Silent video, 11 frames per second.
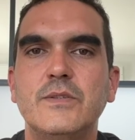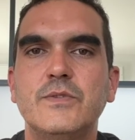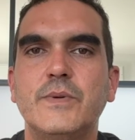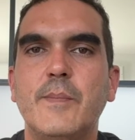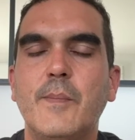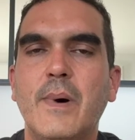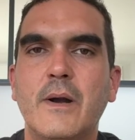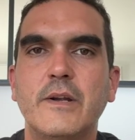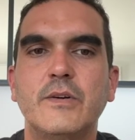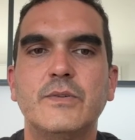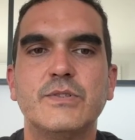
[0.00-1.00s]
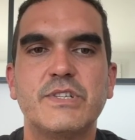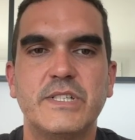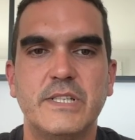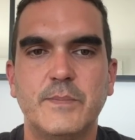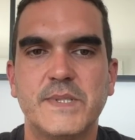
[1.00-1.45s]
to embark on
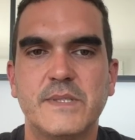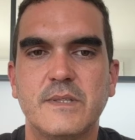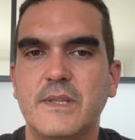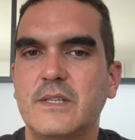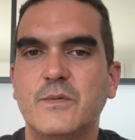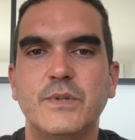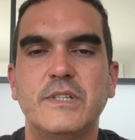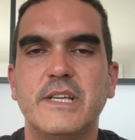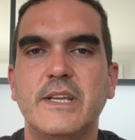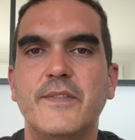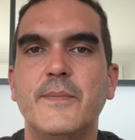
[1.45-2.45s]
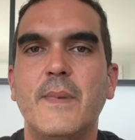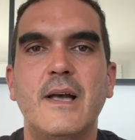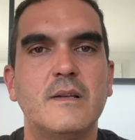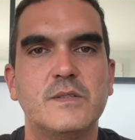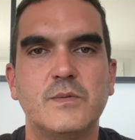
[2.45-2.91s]
ships that would take them
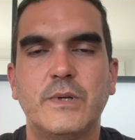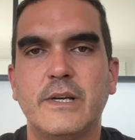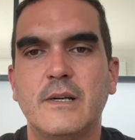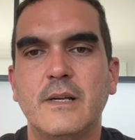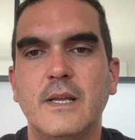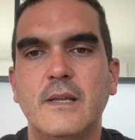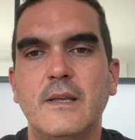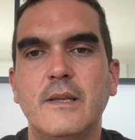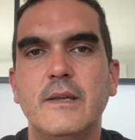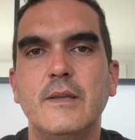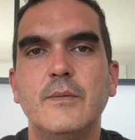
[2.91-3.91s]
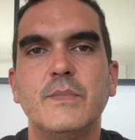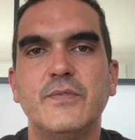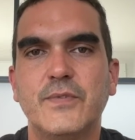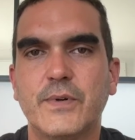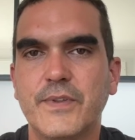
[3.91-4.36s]
elsewhere.
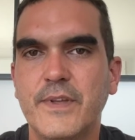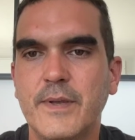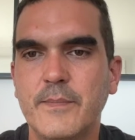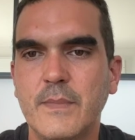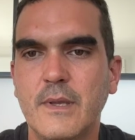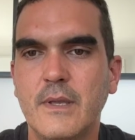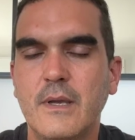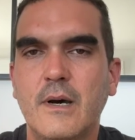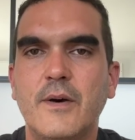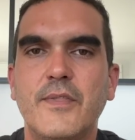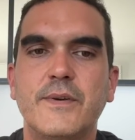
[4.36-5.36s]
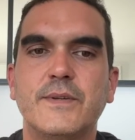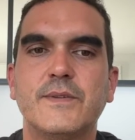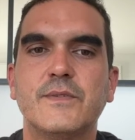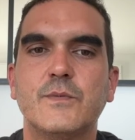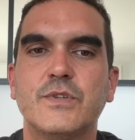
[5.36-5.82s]
Before them,
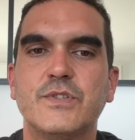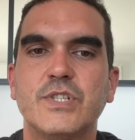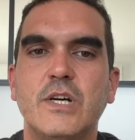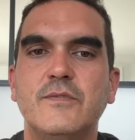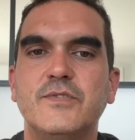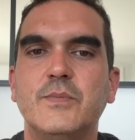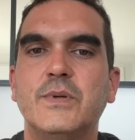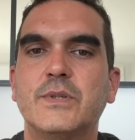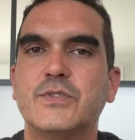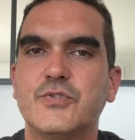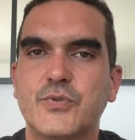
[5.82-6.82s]
others were shoved aboard